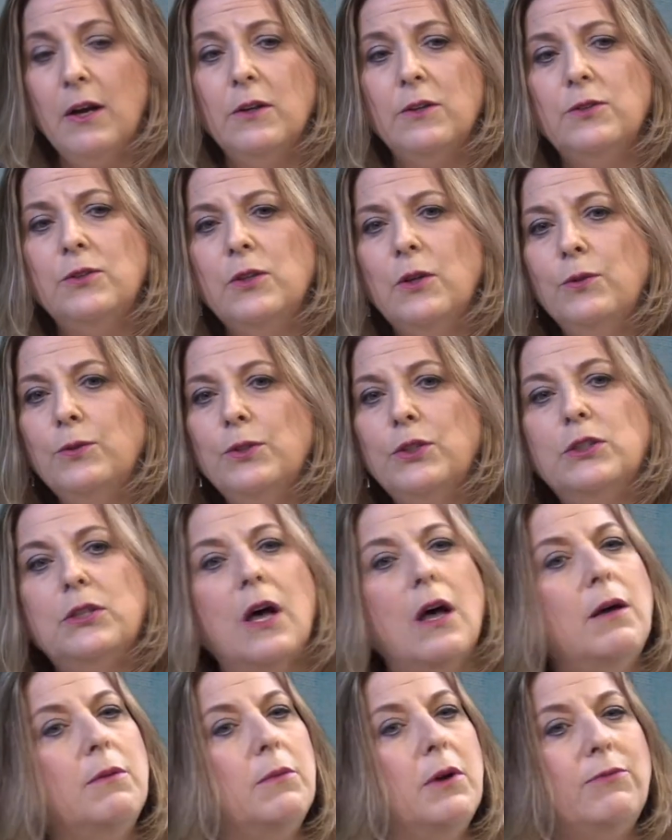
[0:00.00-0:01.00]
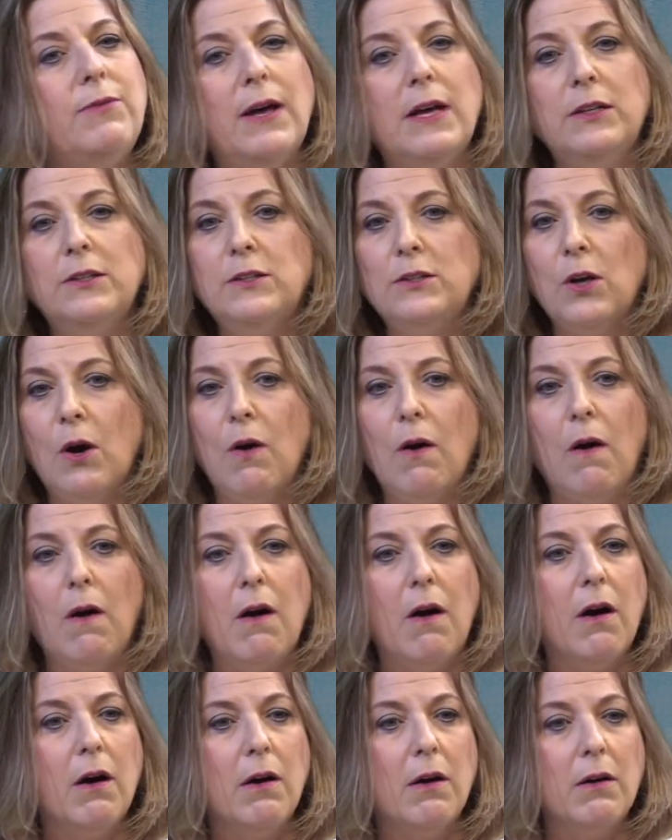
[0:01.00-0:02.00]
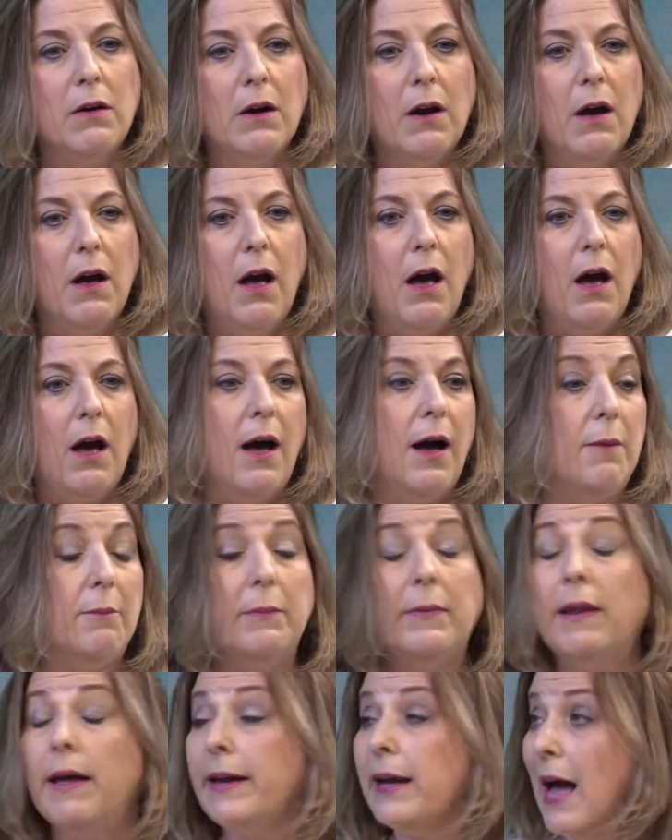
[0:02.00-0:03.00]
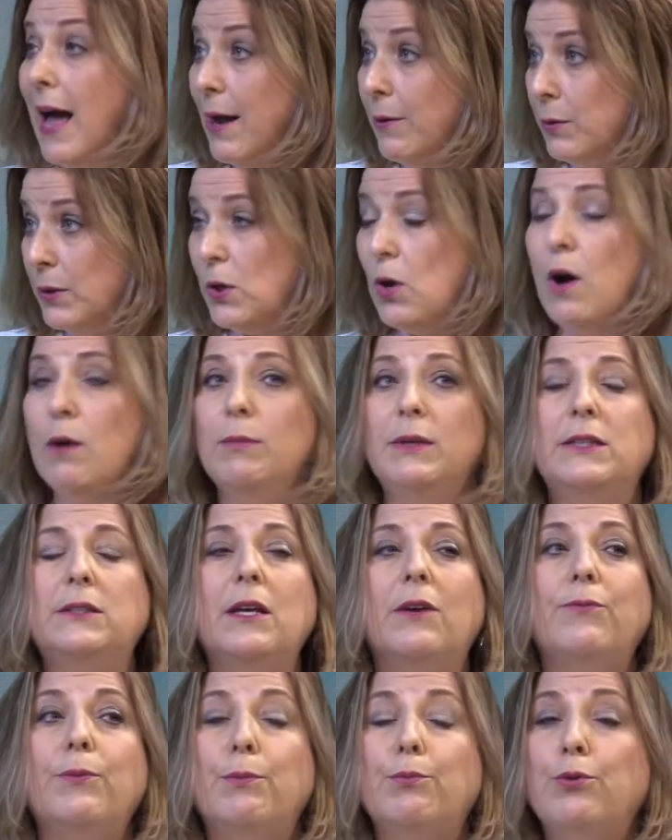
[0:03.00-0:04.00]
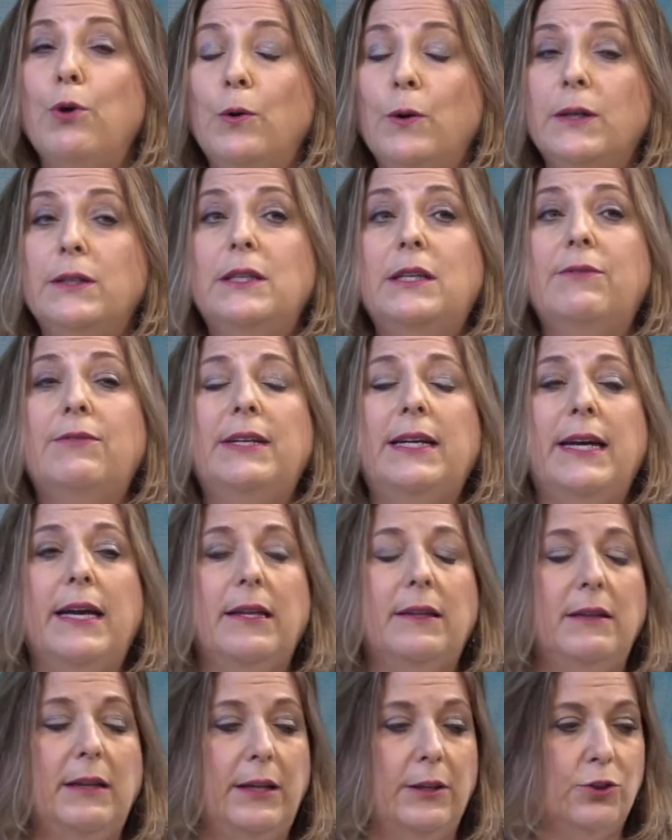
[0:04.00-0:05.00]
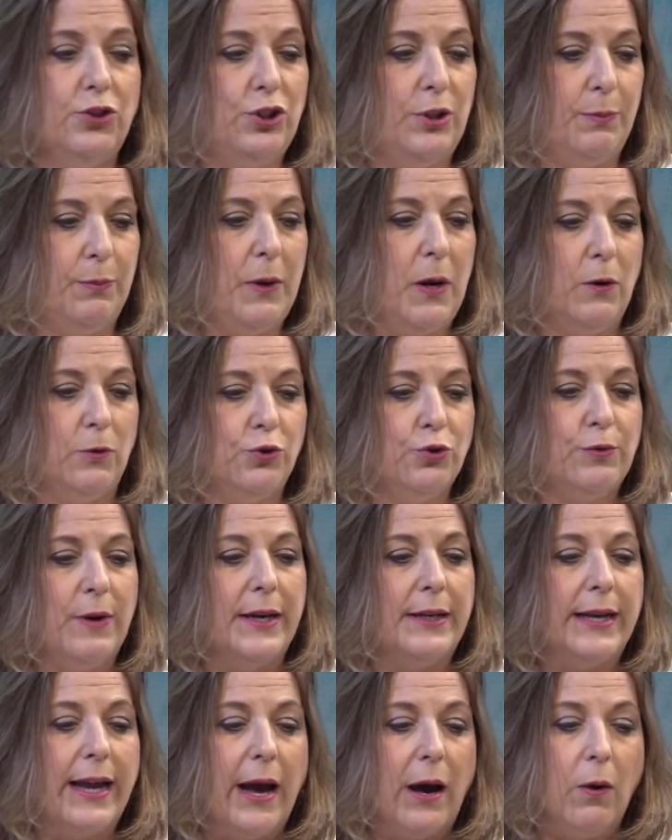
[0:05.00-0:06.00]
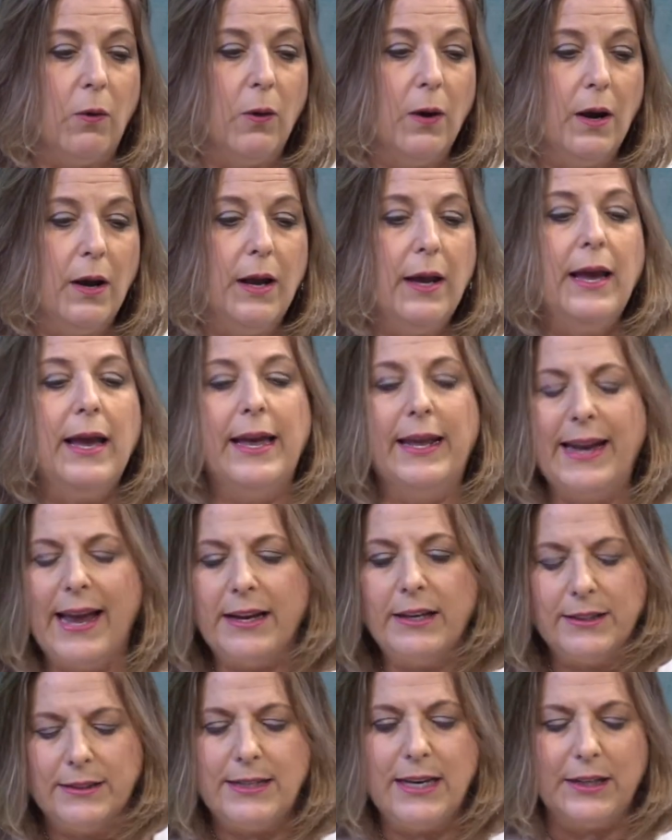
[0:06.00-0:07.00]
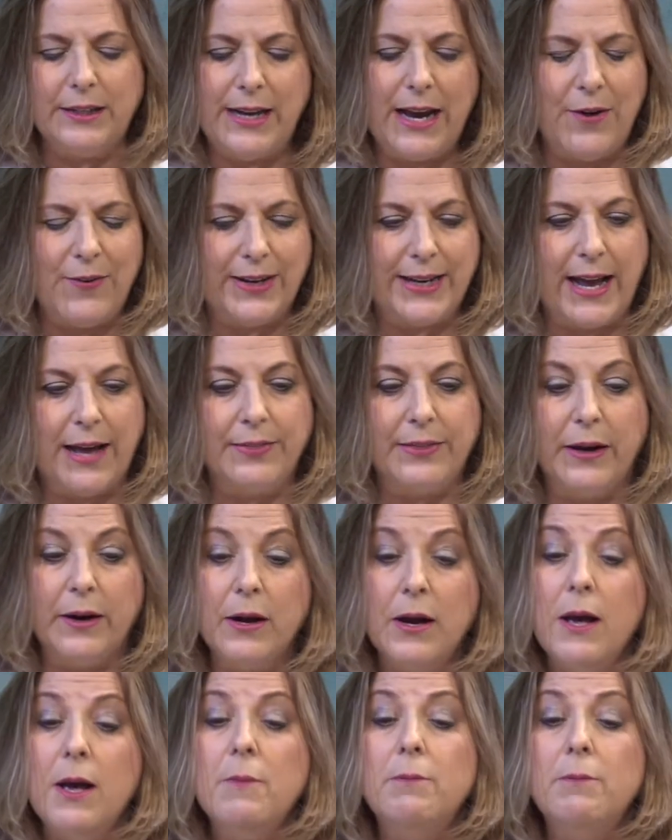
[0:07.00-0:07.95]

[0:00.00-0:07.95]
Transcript: So some of us are Um, like I would call myself a productivity and leadership coach right now, and I can tell you how I got there.